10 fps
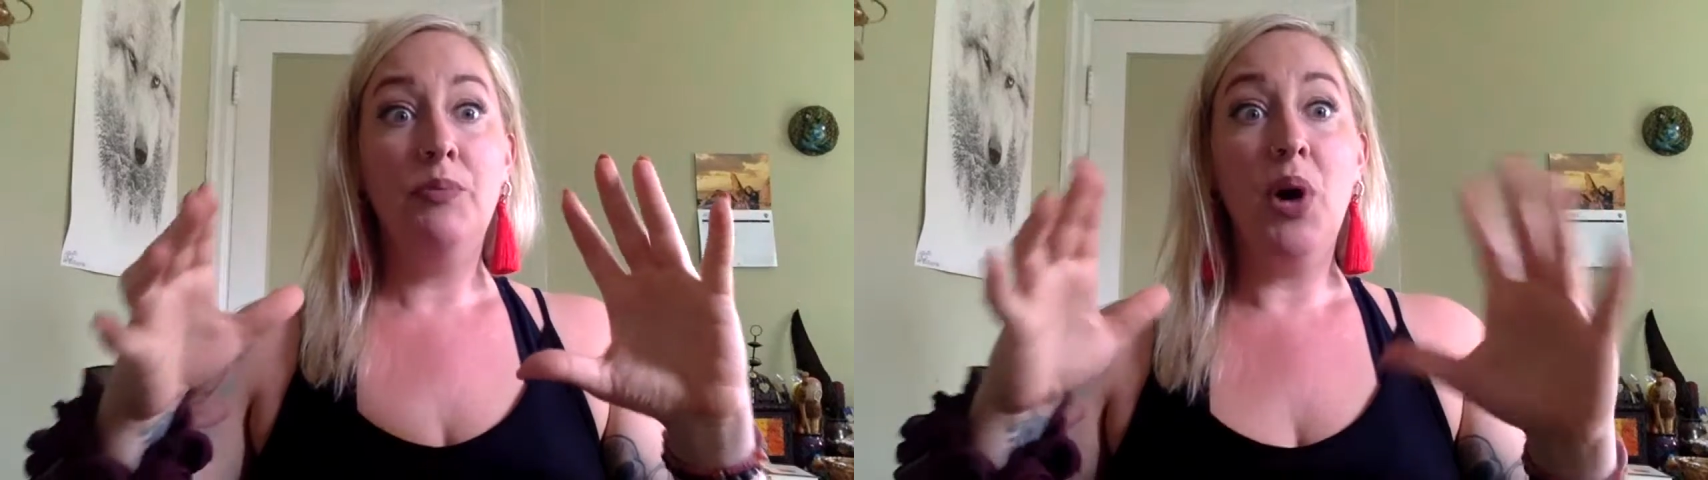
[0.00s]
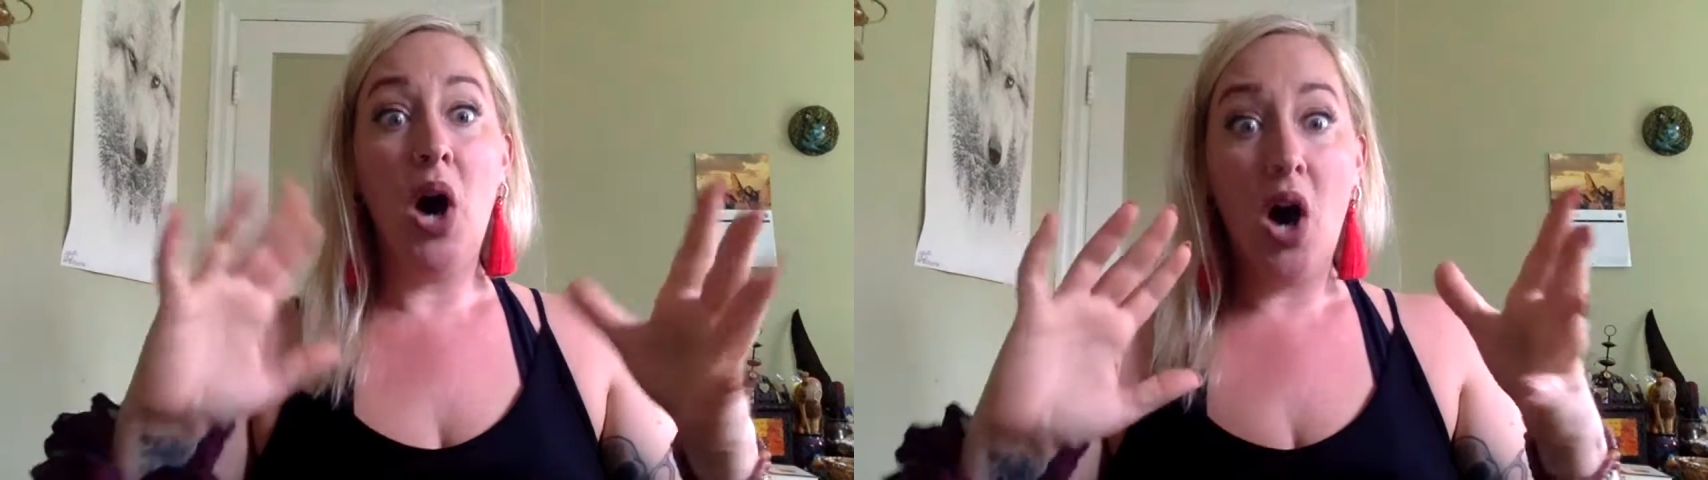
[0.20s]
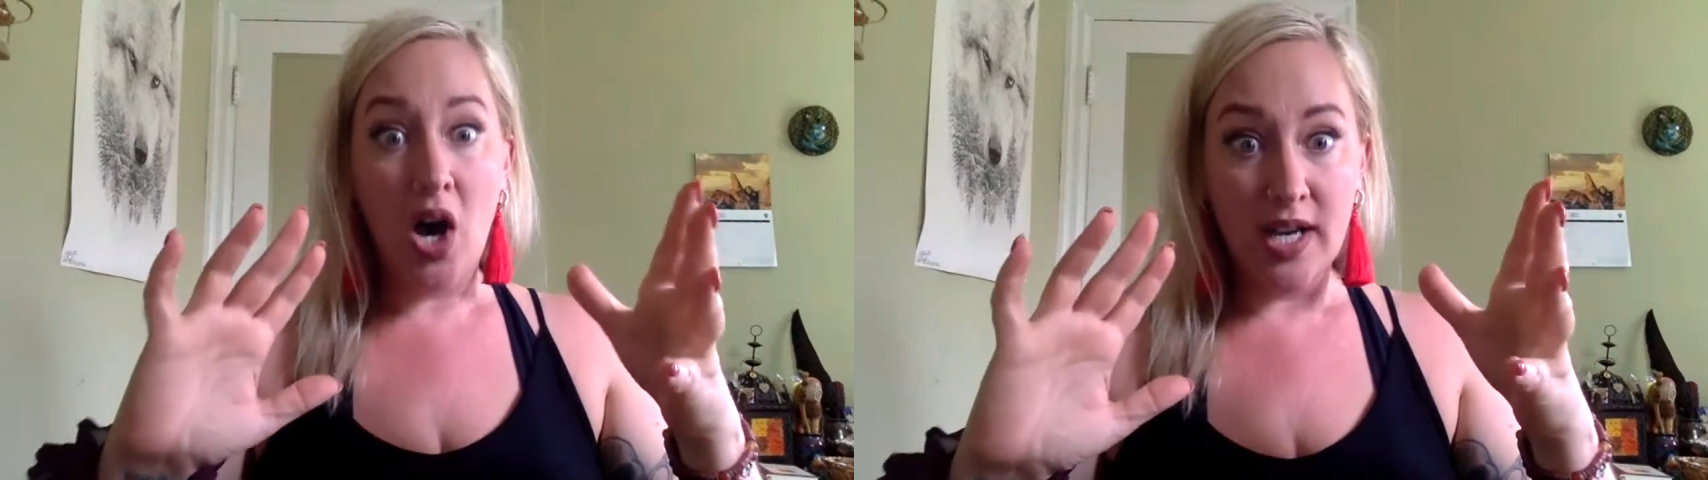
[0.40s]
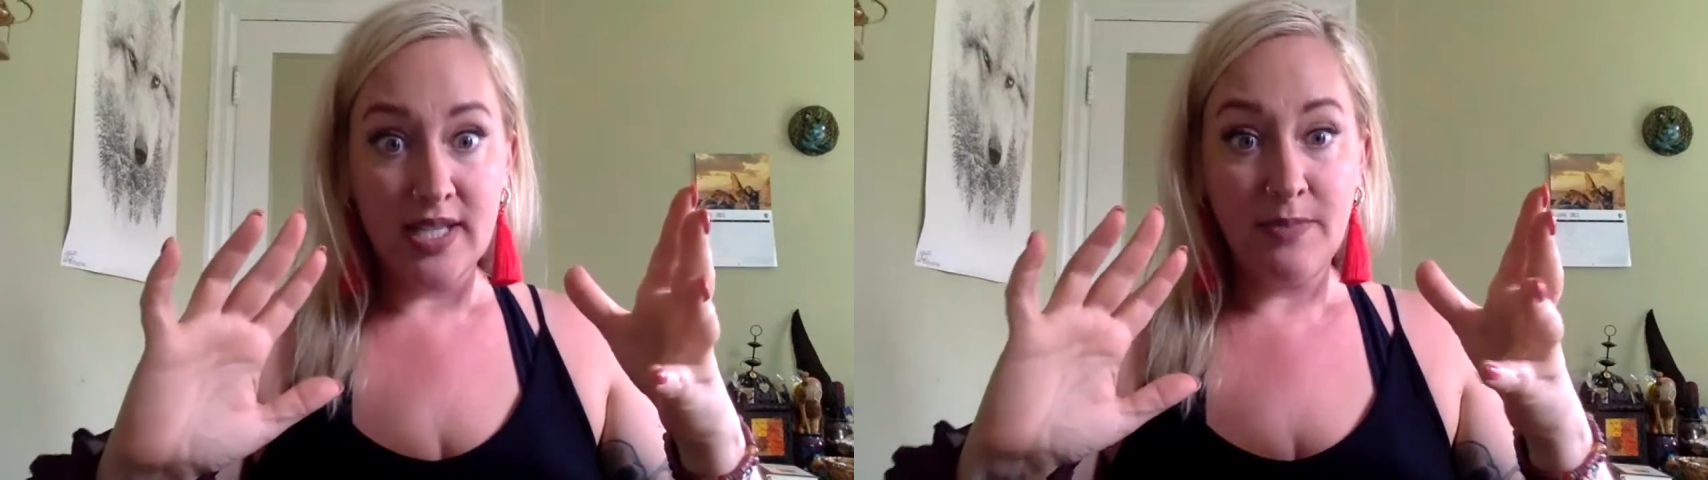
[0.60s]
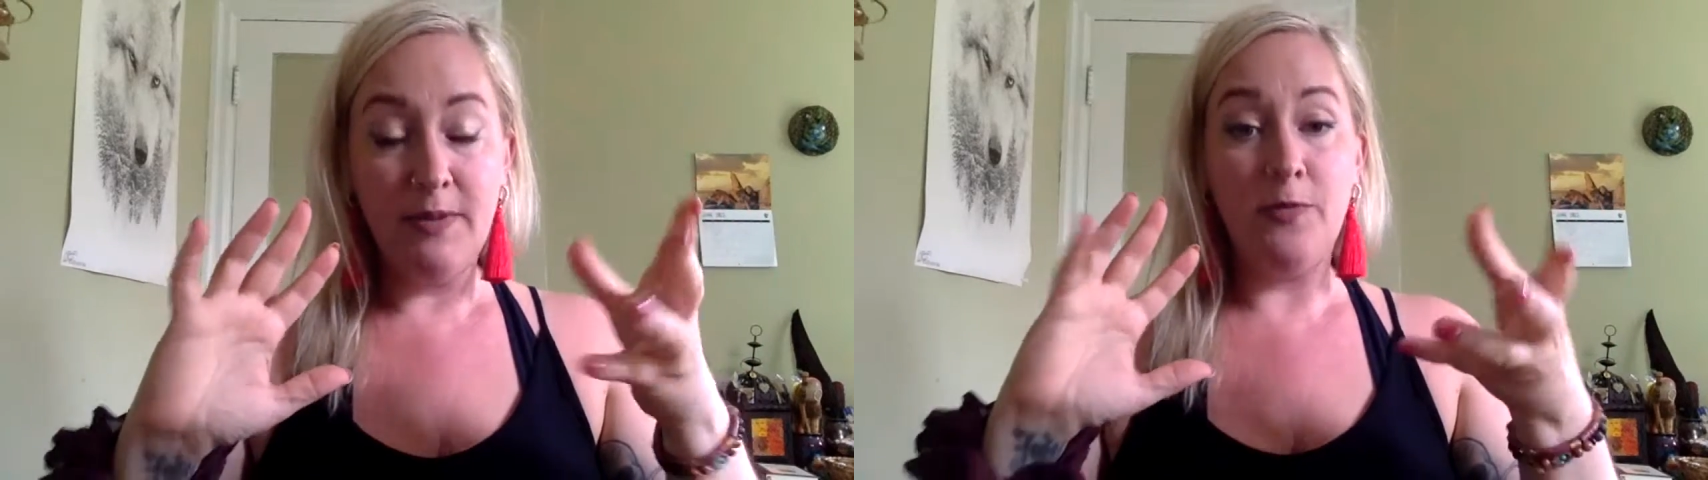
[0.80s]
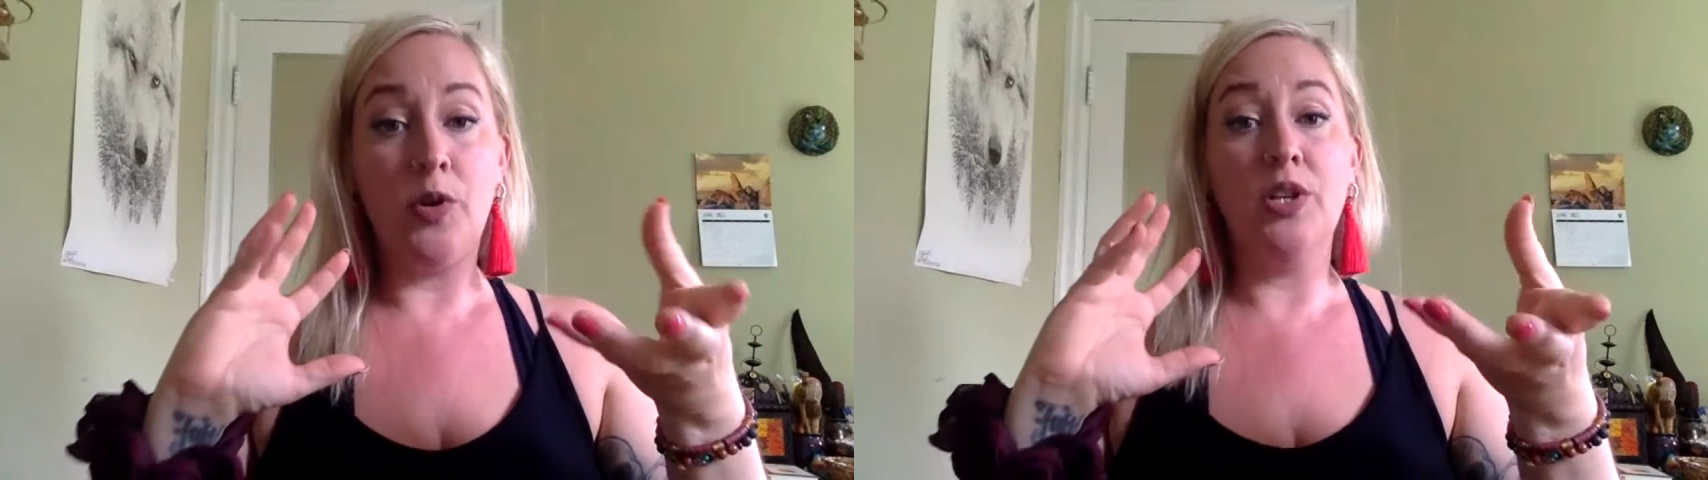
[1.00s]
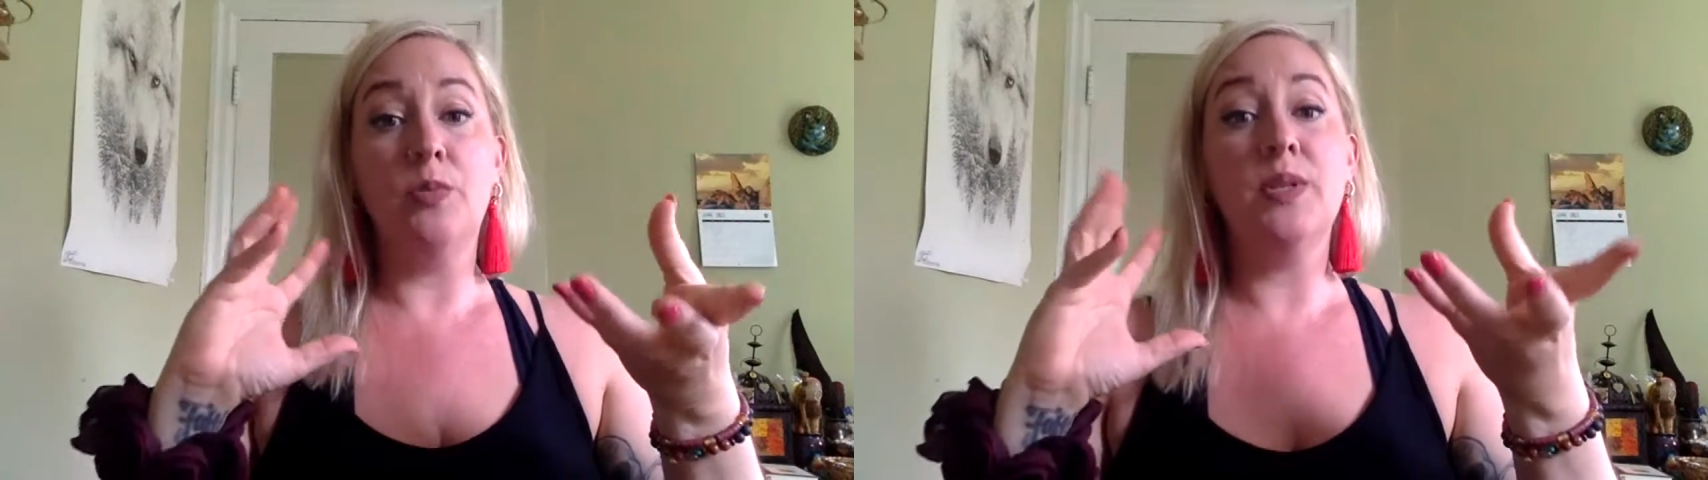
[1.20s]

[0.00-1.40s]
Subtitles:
pause before you